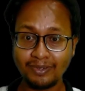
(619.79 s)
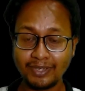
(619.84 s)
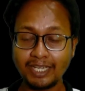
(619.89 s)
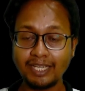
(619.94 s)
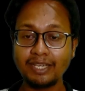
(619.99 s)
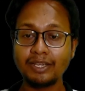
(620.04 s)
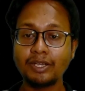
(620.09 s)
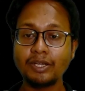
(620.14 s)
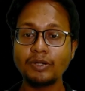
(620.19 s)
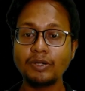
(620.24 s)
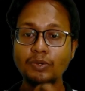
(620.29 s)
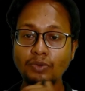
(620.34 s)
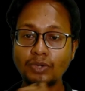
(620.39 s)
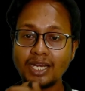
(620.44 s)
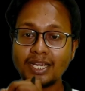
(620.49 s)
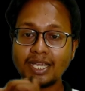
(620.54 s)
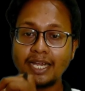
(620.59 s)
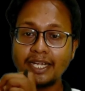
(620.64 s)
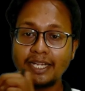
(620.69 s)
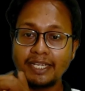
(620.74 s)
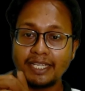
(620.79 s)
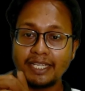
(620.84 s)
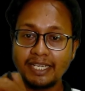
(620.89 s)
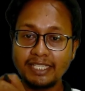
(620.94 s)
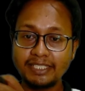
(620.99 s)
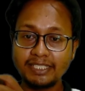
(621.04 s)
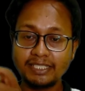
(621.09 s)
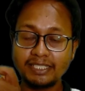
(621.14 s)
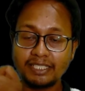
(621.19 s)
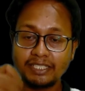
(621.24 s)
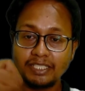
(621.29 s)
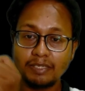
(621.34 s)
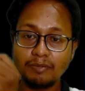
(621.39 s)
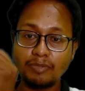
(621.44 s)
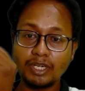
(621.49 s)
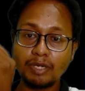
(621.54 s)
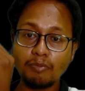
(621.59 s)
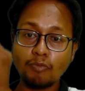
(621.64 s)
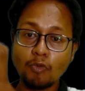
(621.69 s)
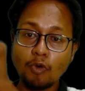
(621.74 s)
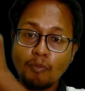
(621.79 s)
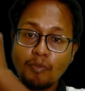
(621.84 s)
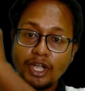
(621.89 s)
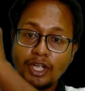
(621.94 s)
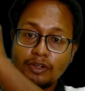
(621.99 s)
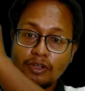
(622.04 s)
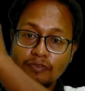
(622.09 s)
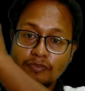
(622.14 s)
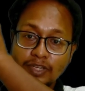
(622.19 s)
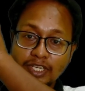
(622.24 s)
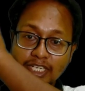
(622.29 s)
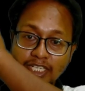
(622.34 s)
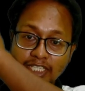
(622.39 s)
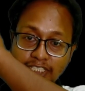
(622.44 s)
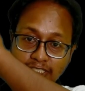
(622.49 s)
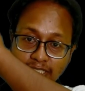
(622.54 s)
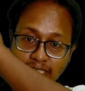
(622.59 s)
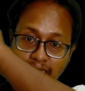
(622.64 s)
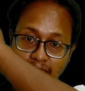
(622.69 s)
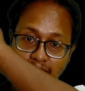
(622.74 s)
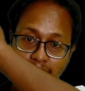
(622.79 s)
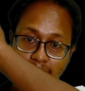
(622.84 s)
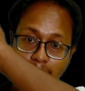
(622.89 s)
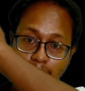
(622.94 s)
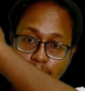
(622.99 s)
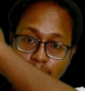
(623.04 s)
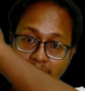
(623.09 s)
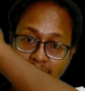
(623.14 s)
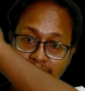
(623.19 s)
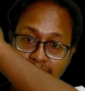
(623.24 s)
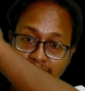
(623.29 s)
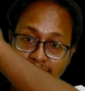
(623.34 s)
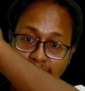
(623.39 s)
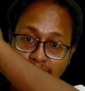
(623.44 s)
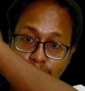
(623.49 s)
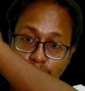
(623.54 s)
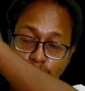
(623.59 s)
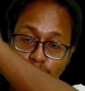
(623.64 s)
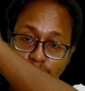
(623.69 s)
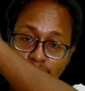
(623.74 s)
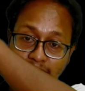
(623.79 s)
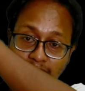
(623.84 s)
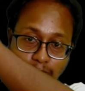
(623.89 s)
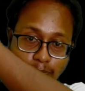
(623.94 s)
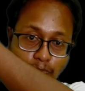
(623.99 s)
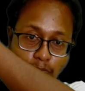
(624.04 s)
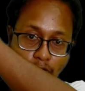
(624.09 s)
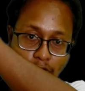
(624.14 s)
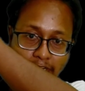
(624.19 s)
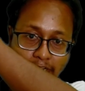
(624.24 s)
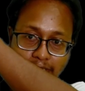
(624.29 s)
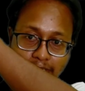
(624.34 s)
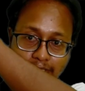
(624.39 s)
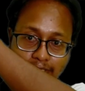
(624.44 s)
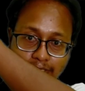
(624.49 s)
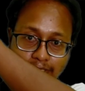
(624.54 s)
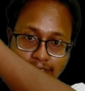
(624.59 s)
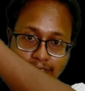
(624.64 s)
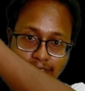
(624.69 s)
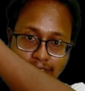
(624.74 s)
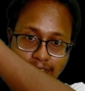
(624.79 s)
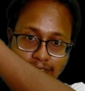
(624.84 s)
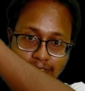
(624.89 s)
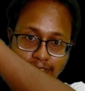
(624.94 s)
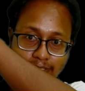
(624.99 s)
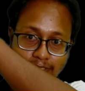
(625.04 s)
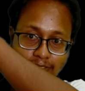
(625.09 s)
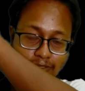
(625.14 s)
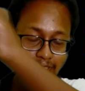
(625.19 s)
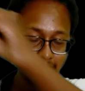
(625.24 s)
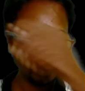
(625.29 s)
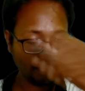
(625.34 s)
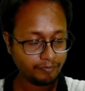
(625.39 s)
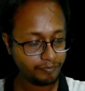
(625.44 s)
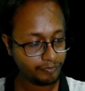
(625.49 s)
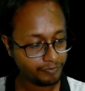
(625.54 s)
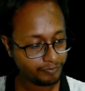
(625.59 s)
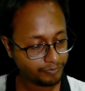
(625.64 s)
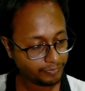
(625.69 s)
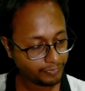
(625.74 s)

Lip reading: Okay, total kinetic energy is nothing but moment of inertia passing through this point. Okay,